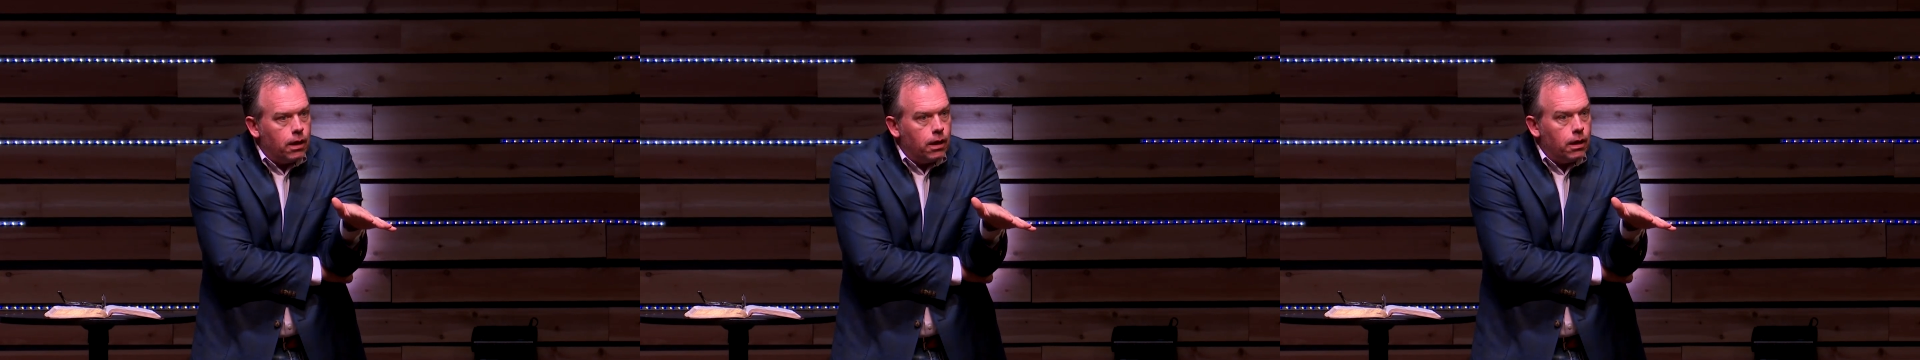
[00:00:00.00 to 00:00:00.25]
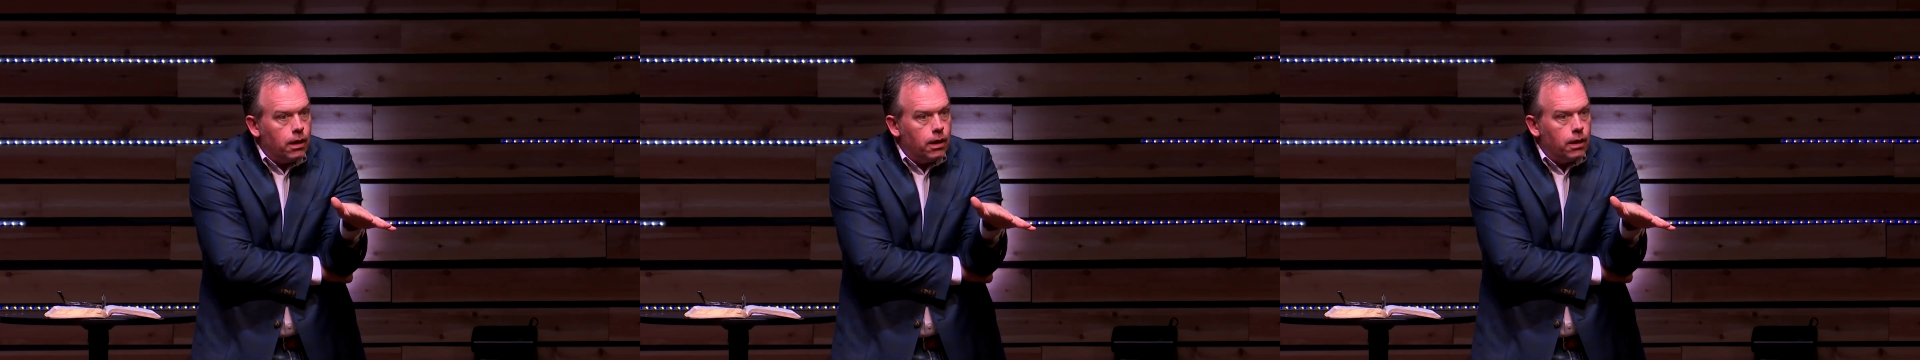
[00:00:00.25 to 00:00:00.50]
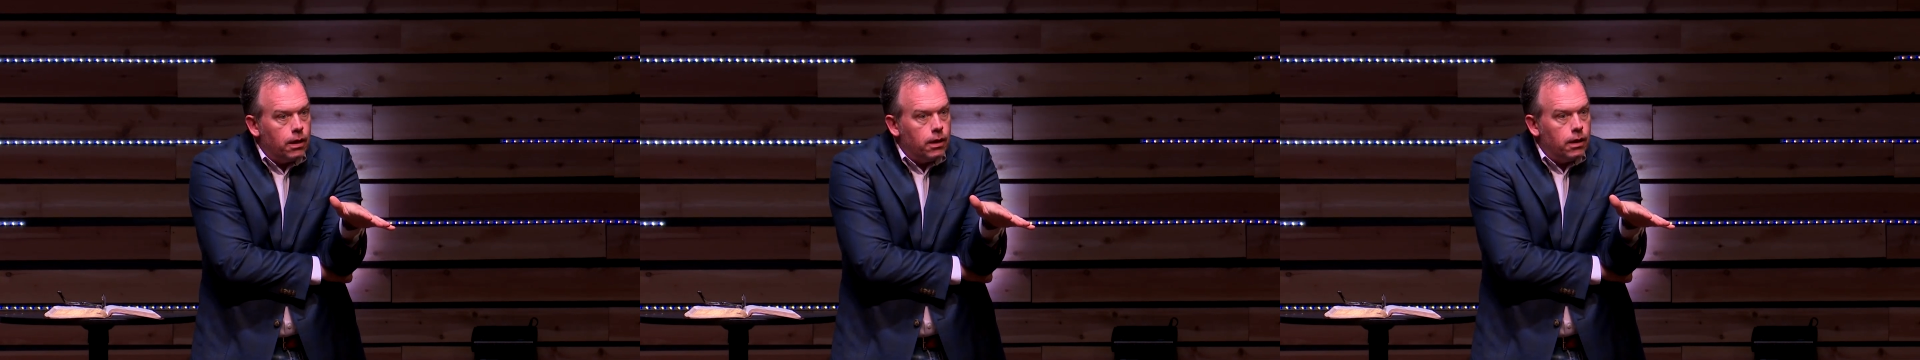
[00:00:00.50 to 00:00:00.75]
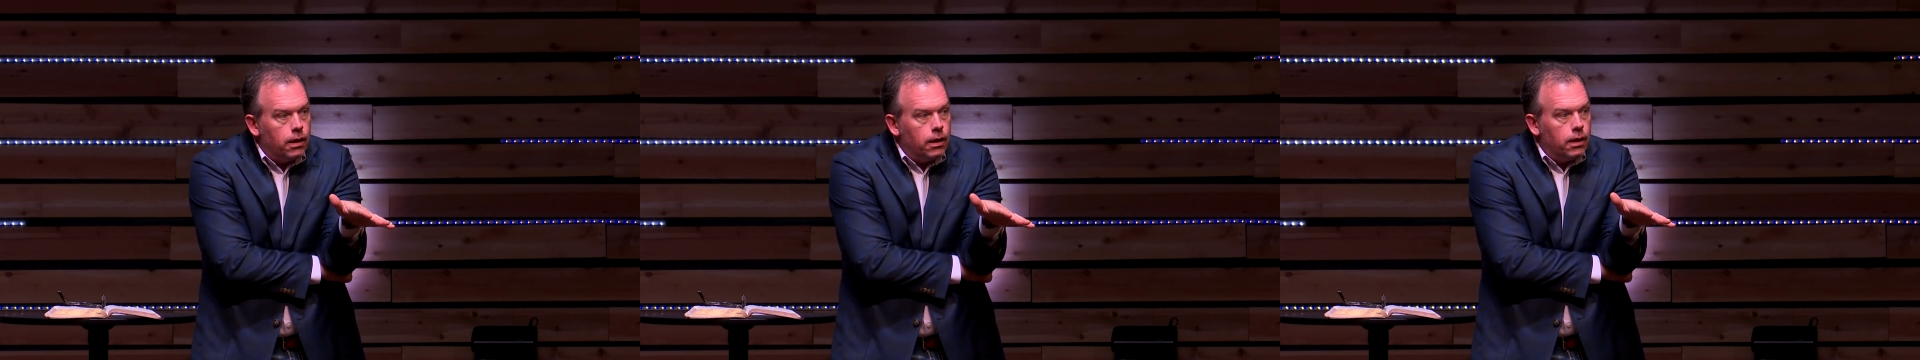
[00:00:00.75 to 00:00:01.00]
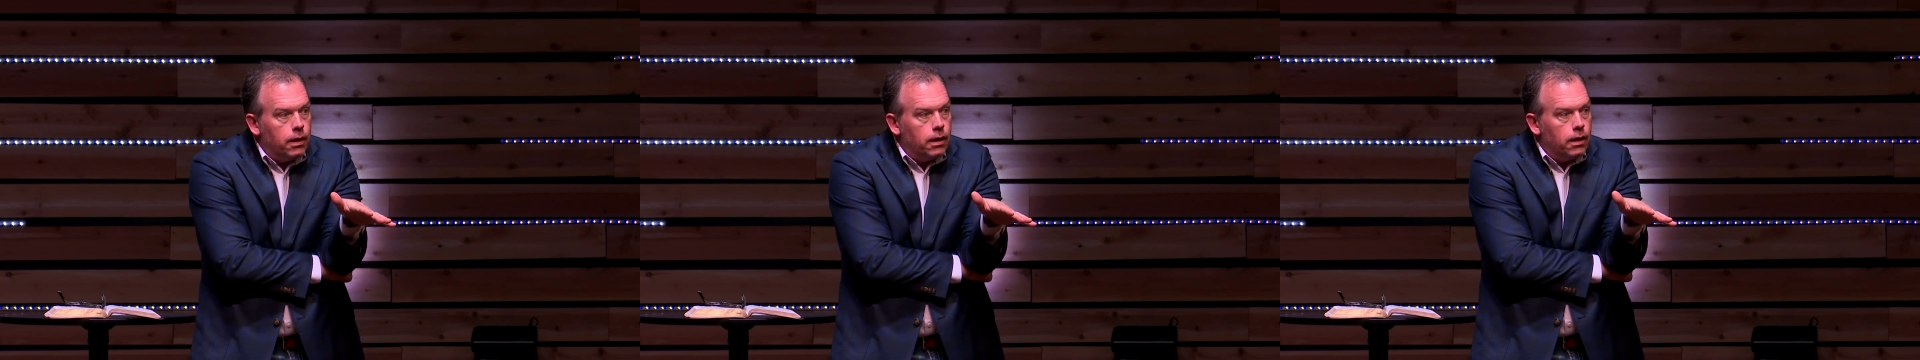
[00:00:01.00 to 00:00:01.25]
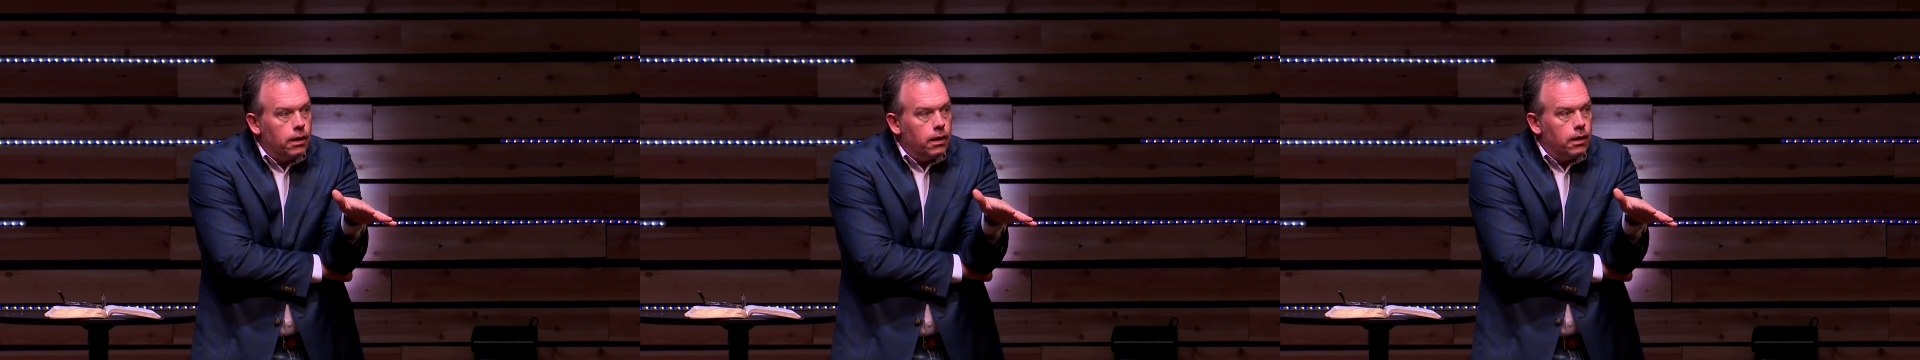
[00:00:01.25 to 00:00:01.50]

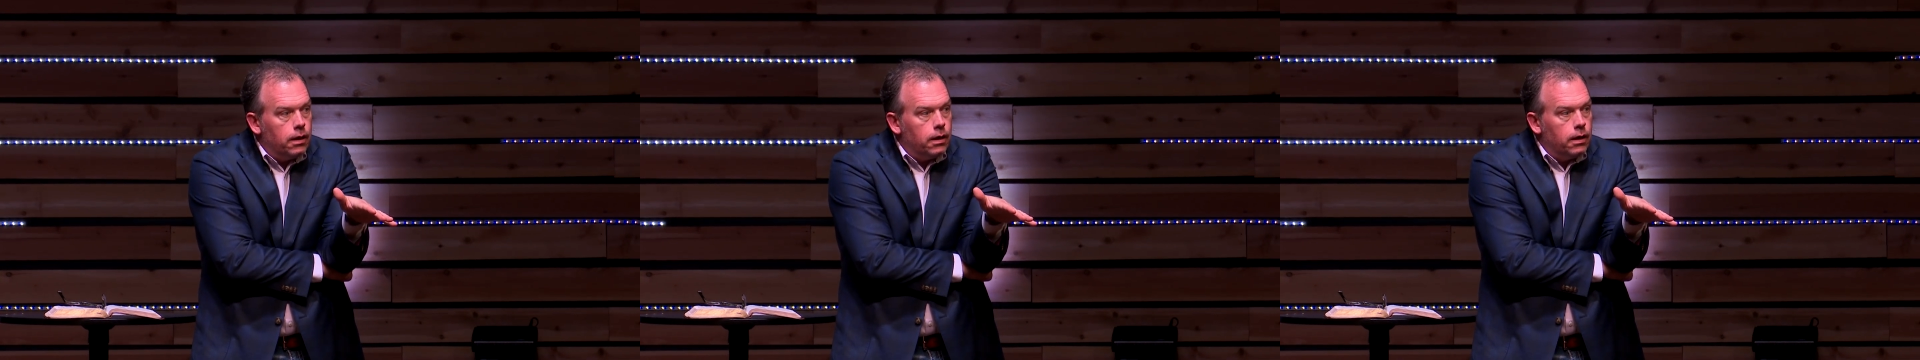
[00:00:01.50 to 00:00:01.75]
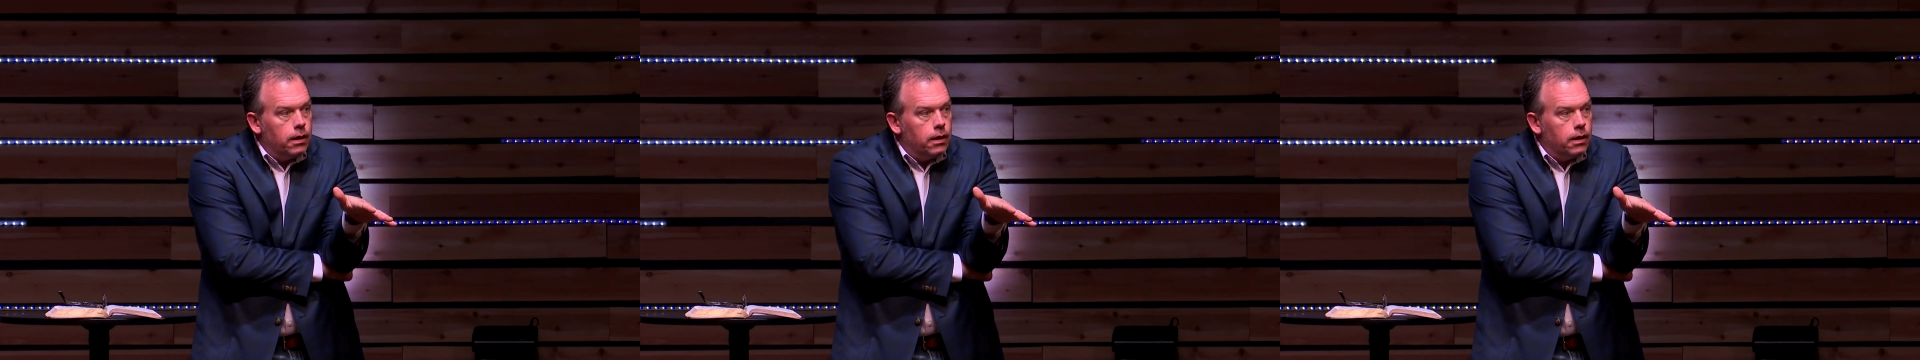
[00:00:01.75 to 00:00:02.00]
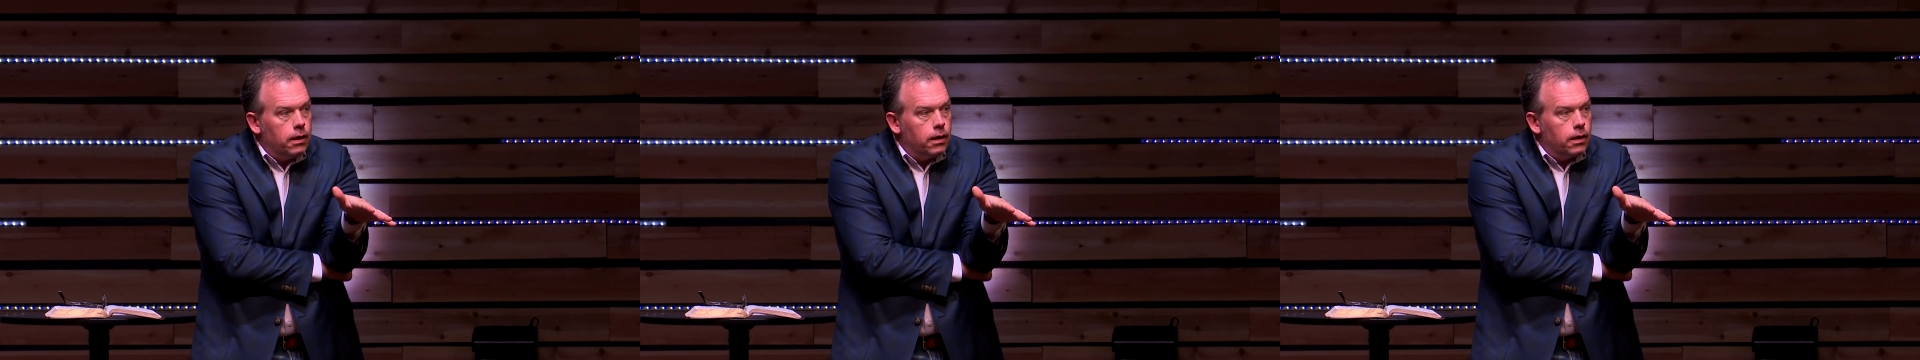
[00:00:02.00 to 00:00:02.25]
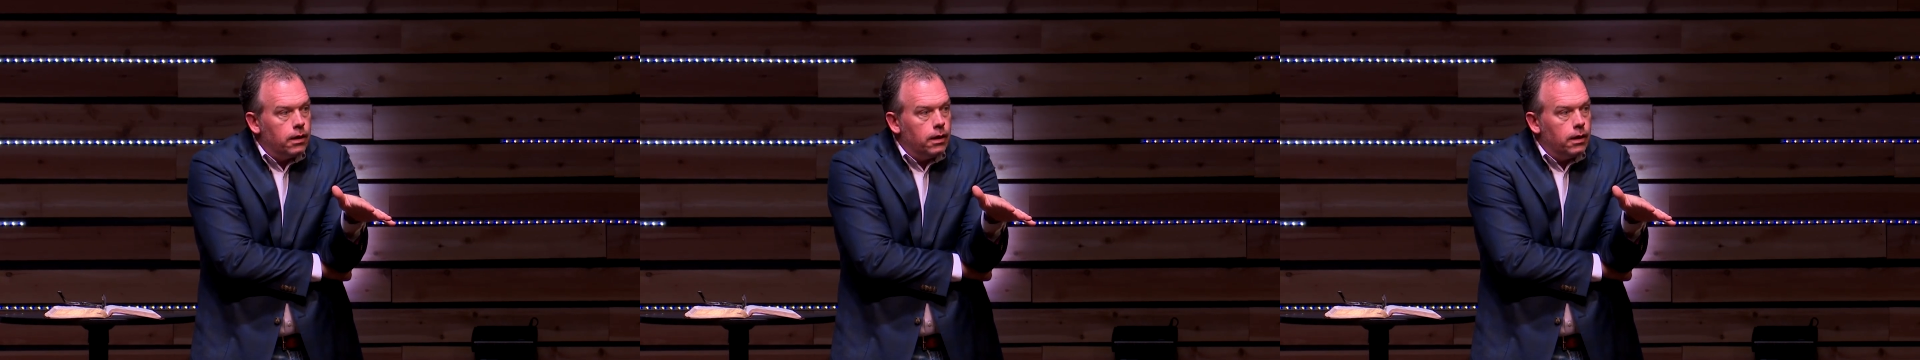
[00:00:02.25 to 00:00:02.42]
(no one is talking)